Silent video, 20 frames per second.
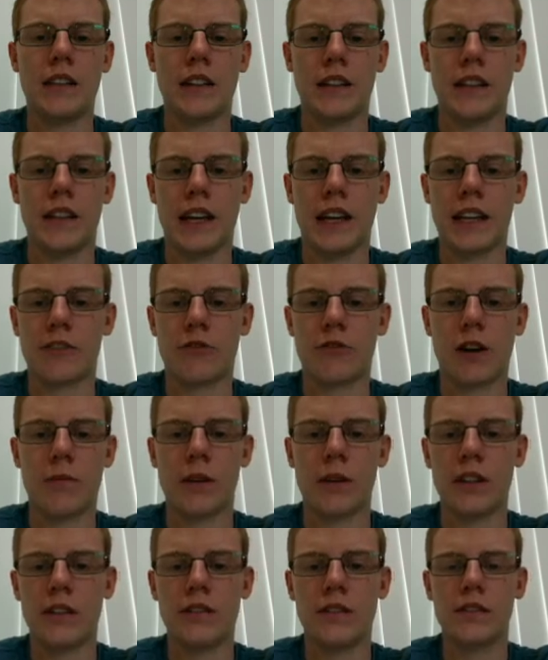that
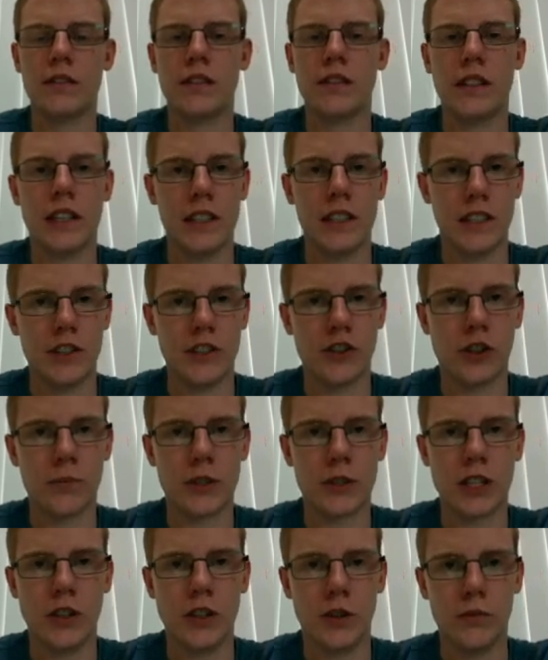grammar is in
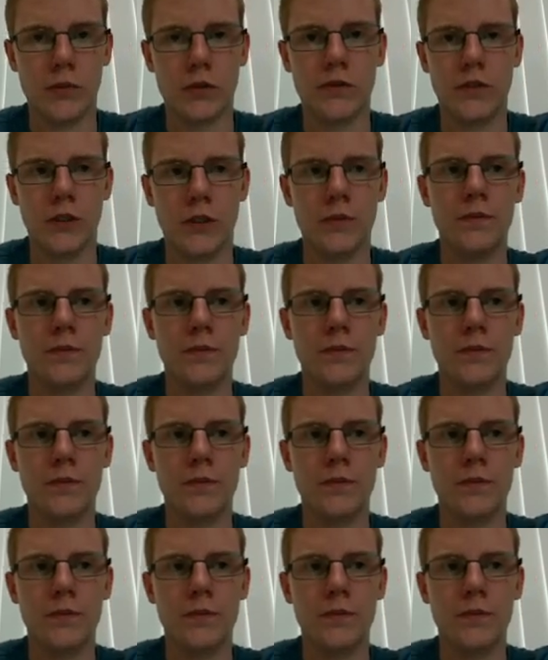Chomsky normal form.